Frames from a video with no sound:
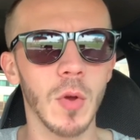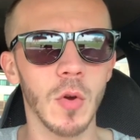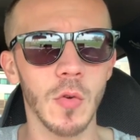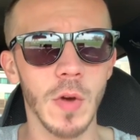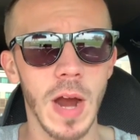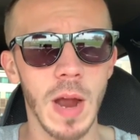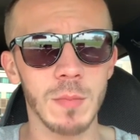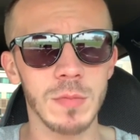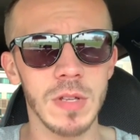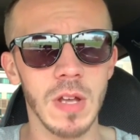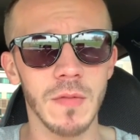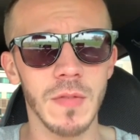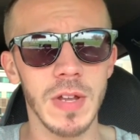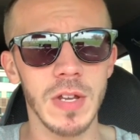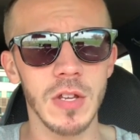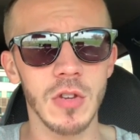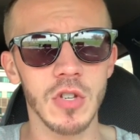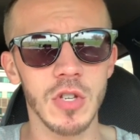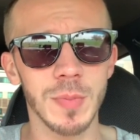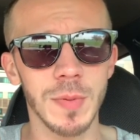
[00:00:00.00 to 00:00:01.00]
grams of it,
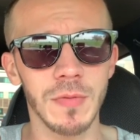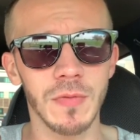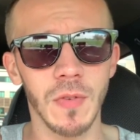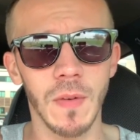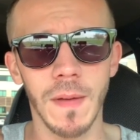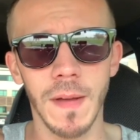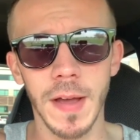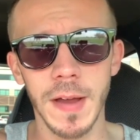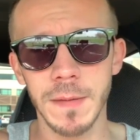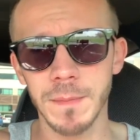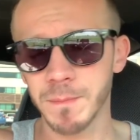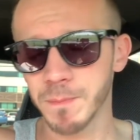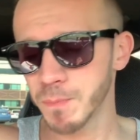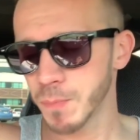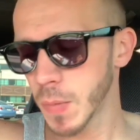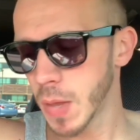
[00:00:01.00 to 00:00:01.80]
you should be fine.